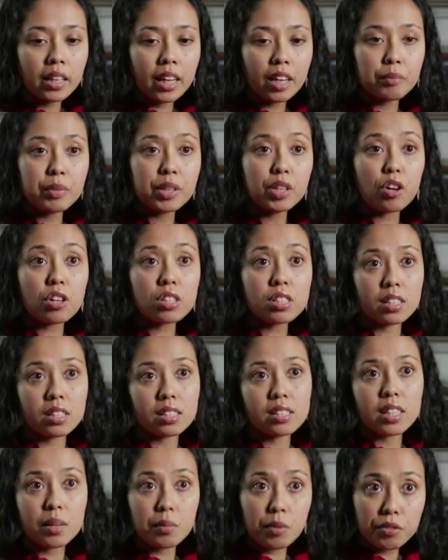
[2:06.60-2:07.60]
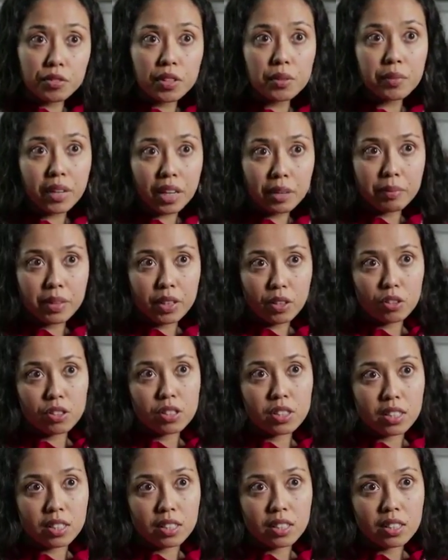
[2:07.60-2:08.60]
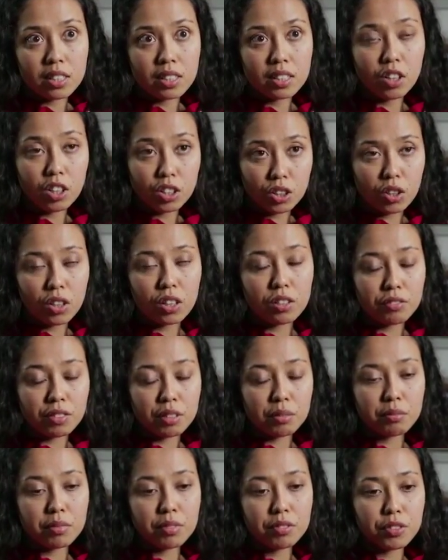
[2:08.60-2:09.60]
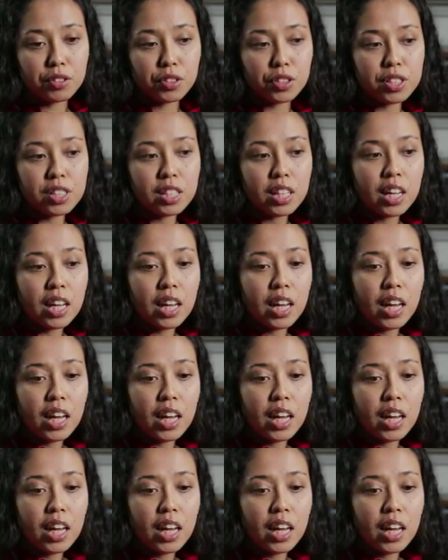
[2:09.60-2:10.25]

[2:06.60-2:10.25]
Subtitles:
costed. Some of them can be costed, not all of them, of course.